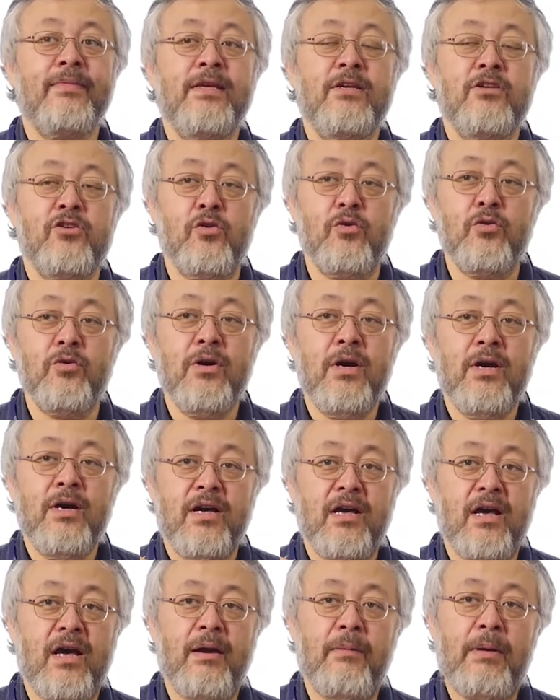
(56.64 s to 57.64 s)
So
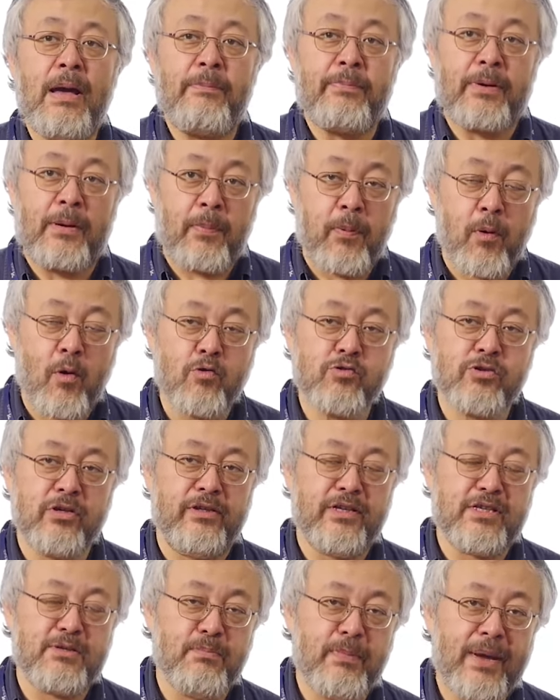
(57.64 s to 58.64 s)
a
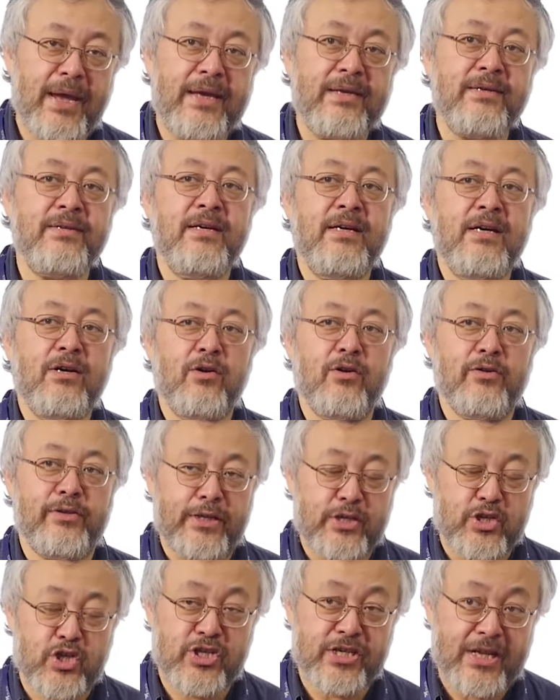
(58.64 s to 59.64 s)
proposal is made on
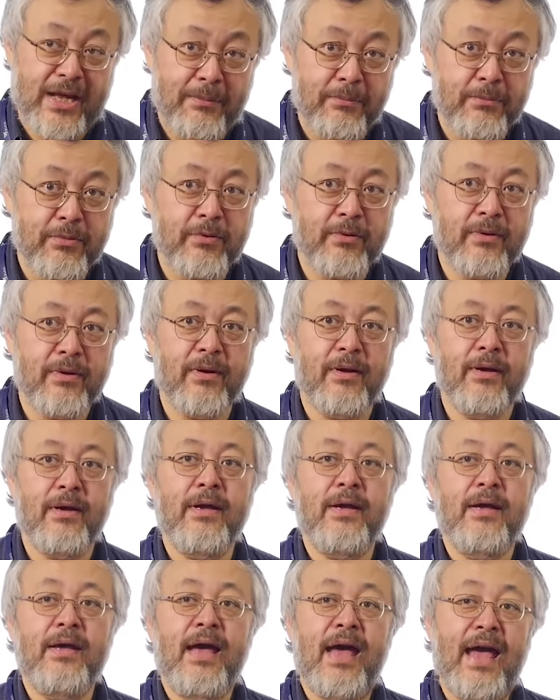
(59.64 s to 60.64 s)
each step,
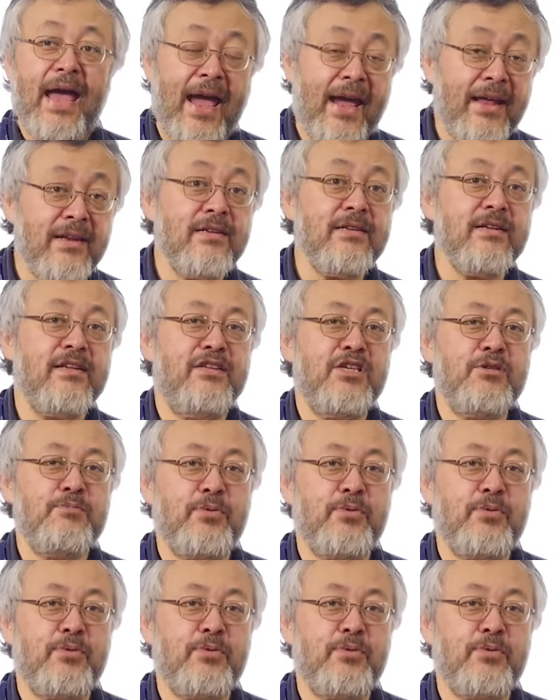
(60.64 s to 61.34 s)
and this